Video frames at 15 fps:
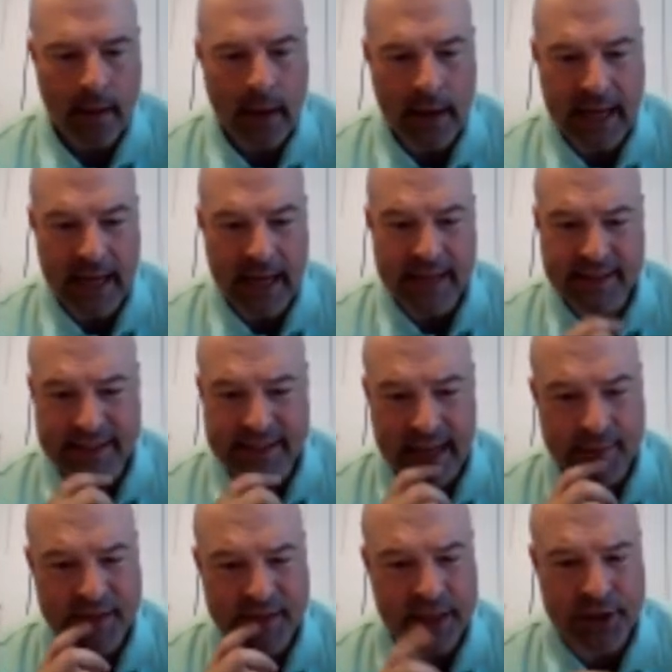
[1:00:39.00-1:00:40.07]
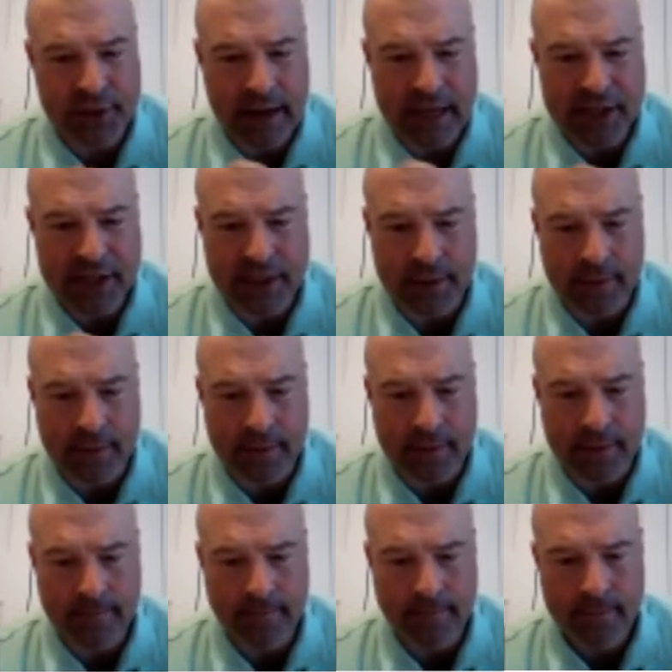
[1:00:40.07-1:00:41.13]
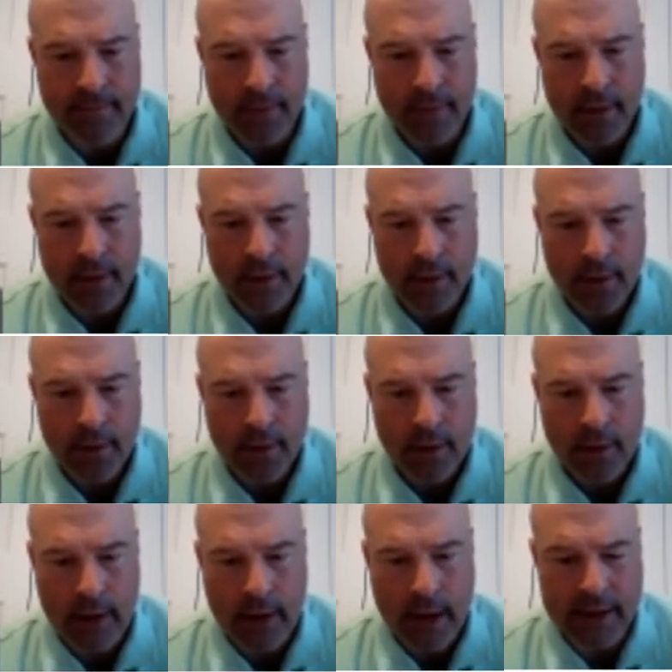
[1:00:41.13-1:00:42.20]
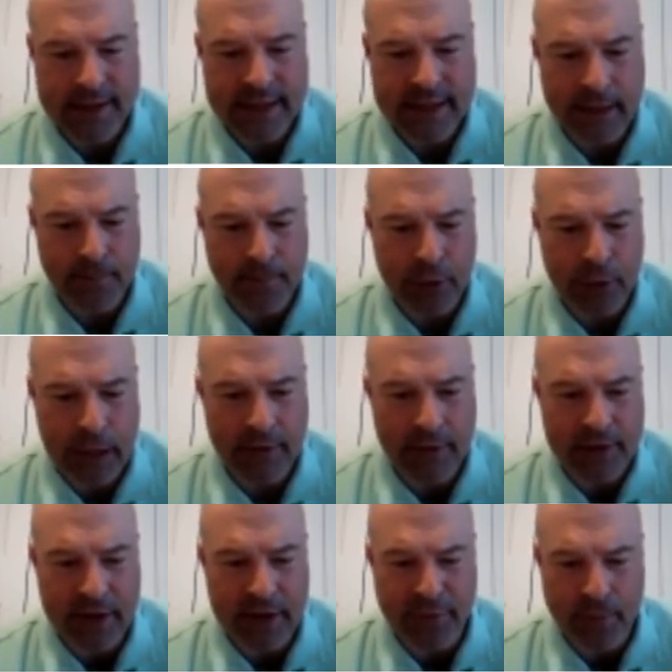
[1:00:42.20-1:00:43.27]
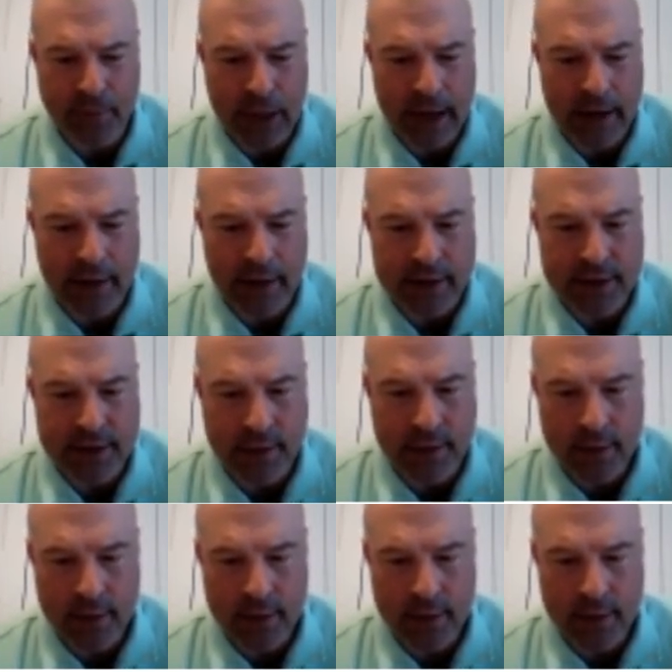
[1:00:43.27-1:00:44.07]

Again, same situation. All right, same play with different players.